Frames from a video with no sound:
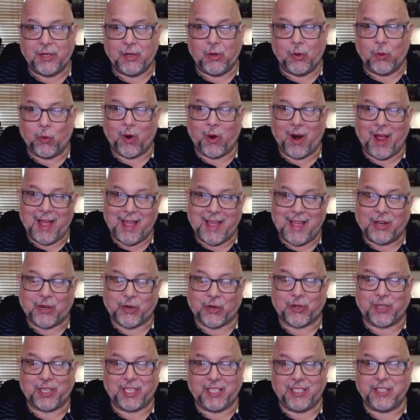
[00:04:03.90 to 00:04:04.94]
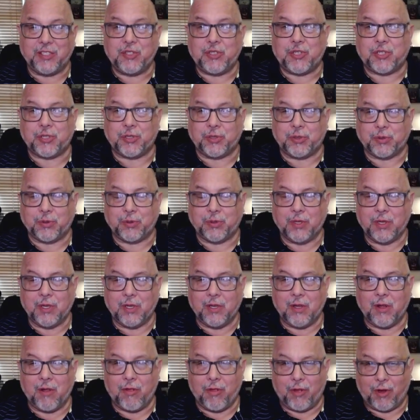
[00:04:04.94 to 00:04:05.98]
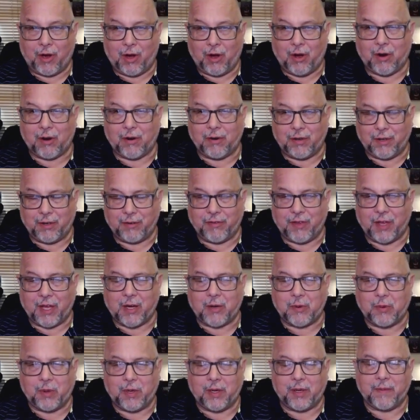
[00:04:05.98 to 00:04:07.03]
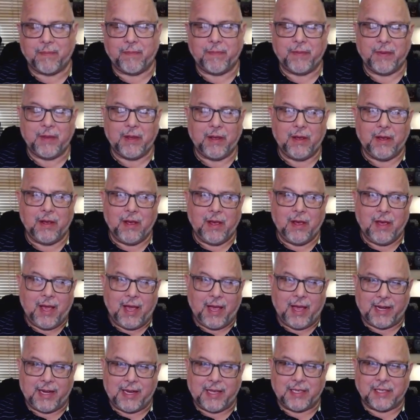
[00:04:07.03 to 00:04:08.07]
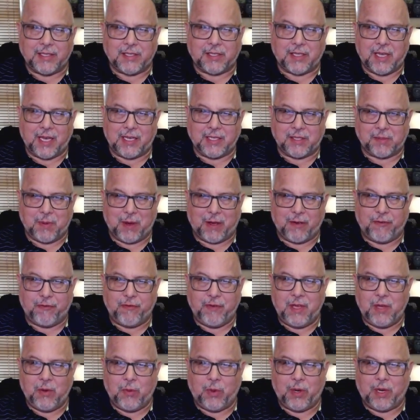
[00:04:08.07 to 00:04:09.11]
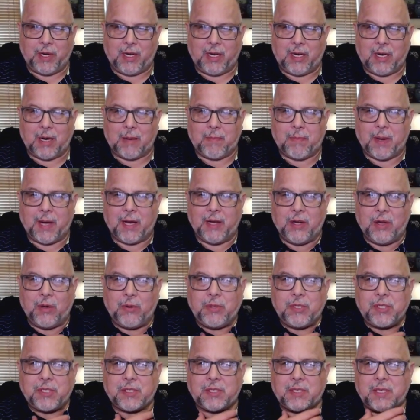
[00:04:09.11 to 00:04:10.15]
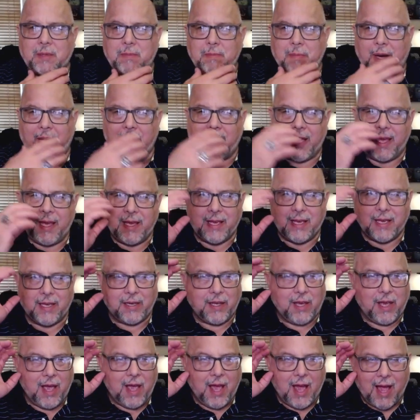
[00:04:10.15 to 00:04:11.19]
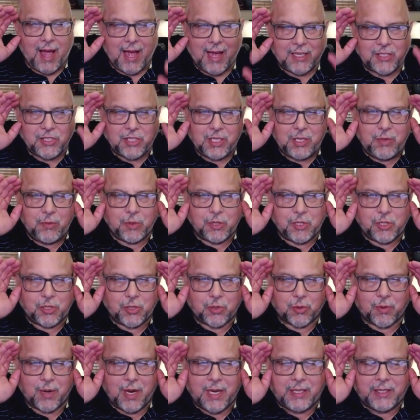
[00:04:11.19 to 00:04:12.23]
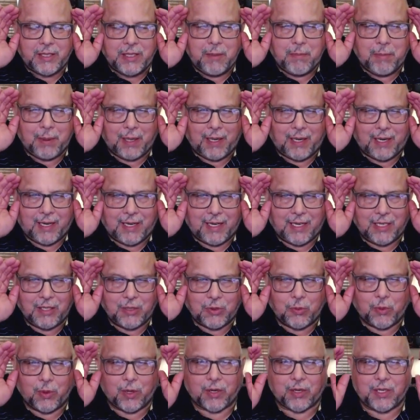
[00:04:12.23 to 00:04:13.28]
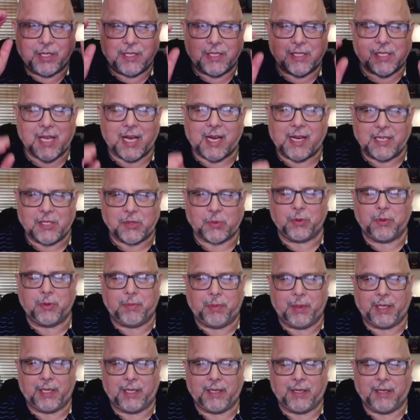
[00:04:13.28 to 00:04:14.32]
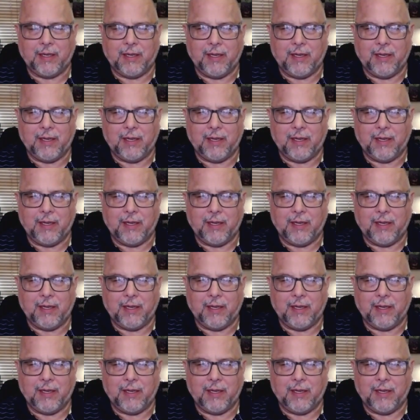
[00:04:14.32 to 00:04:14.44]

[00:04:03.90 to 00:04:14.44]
were anchored into the heart of Yahweh. And as my feet went up, I noticed that my head actually was directly behind where his eyes would be.